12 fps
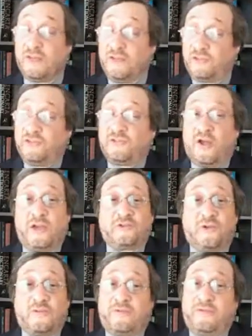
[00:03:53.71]
This is
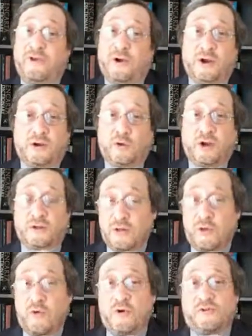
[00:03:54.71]
also a very
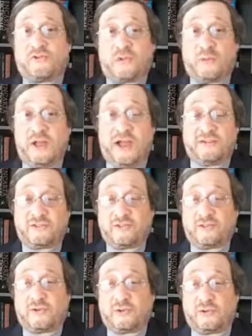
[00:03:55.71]
critical course that we ask
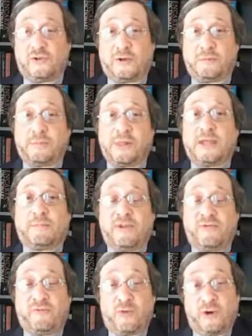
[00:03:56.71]
the student to complete
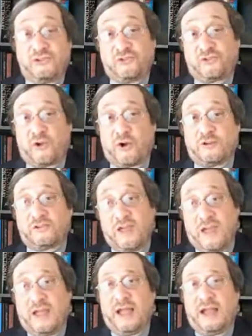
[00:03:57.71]
before he starts